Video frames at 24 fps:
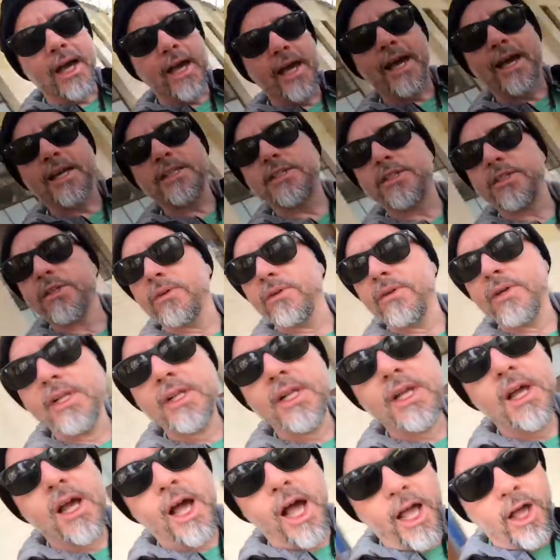
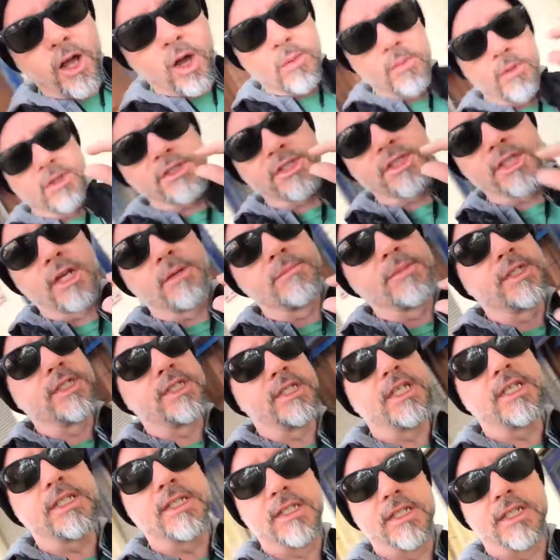I almost sent him a
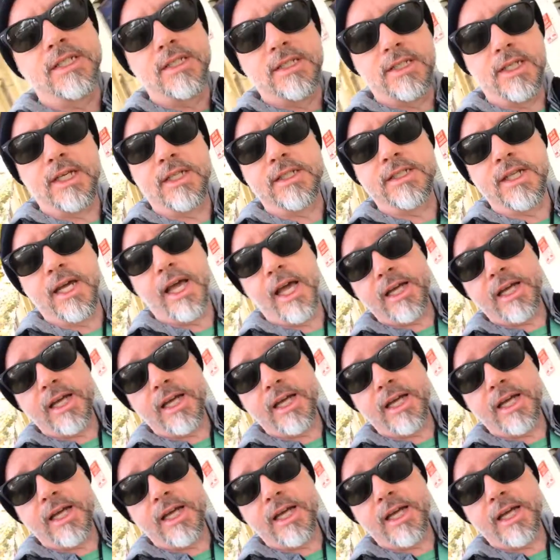cease and desist.